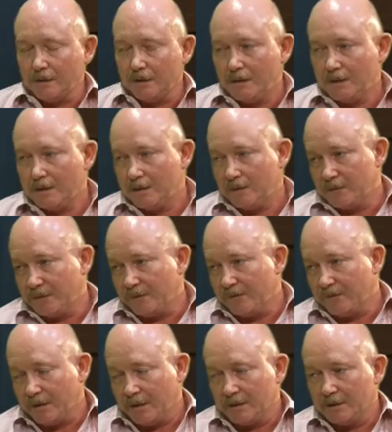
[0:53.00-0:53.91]
I always
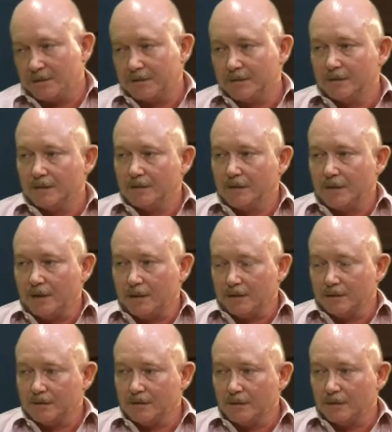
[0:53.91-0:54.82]
advise
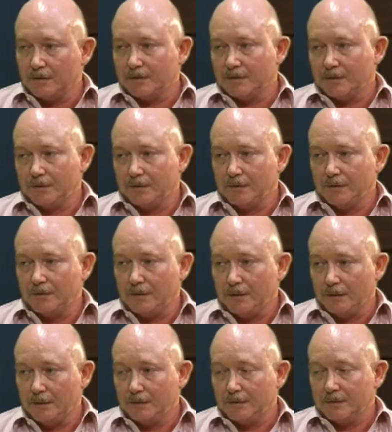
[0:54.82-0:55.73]
clients not
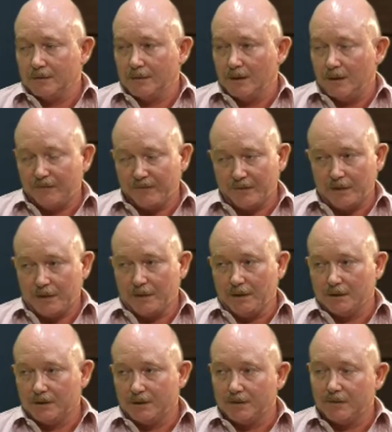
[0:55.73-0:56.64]
to have
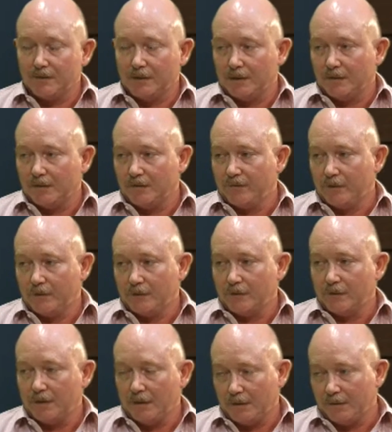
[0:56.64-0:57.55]
variations if they can
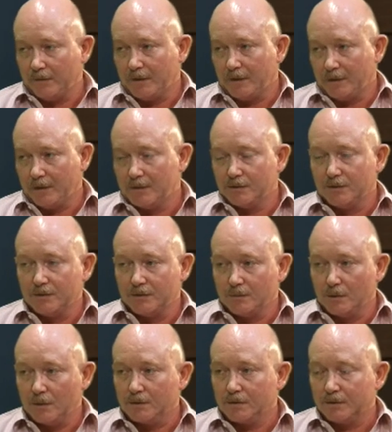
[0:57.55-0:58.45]
avoid getting
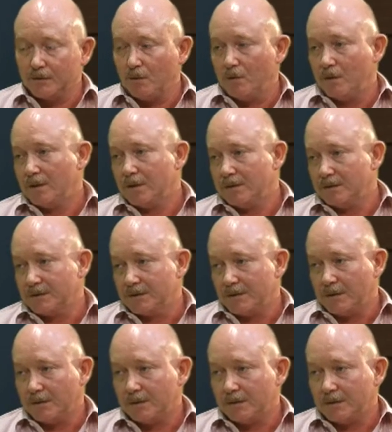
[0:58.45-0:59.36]
variations once the work has
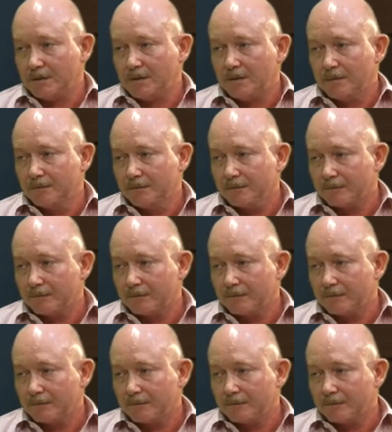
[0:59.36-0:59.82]
started.